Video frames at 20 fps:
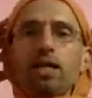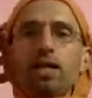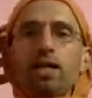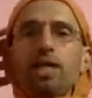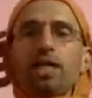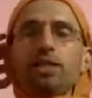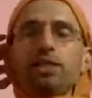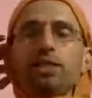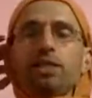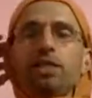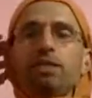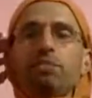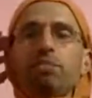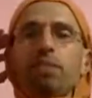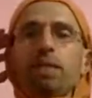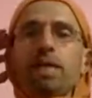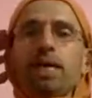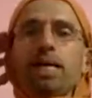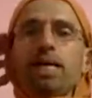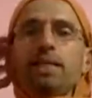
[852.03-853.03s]
area
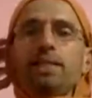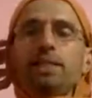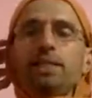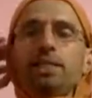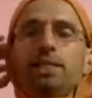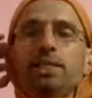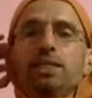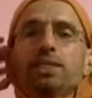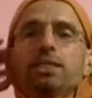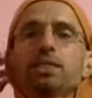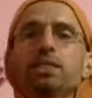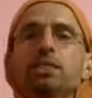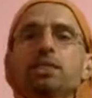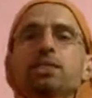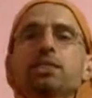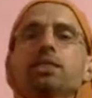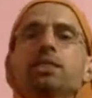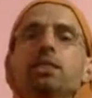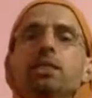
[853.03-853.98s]
behind the ears.